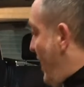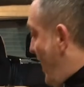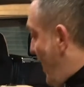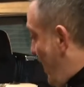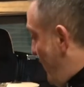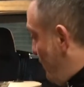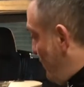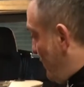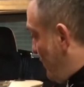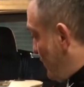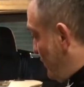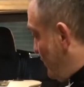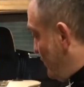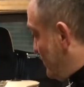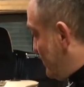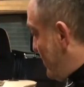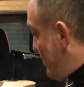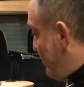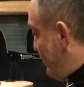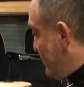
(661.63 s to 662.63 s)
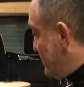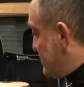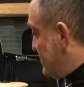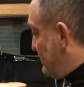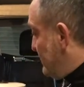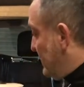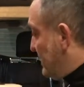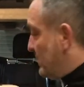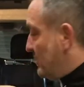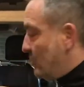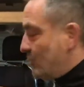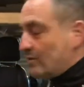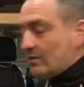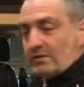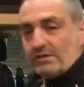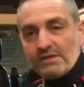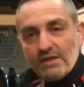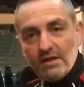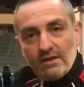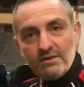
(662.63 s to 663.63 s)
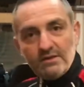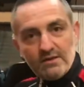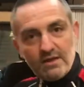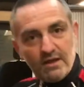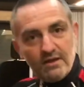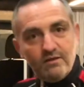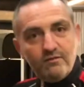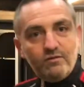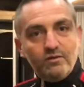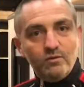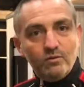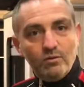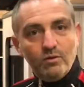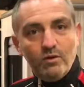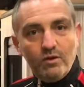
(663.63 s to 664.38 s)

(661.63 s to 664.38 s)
and we can also put some little hooks in that if you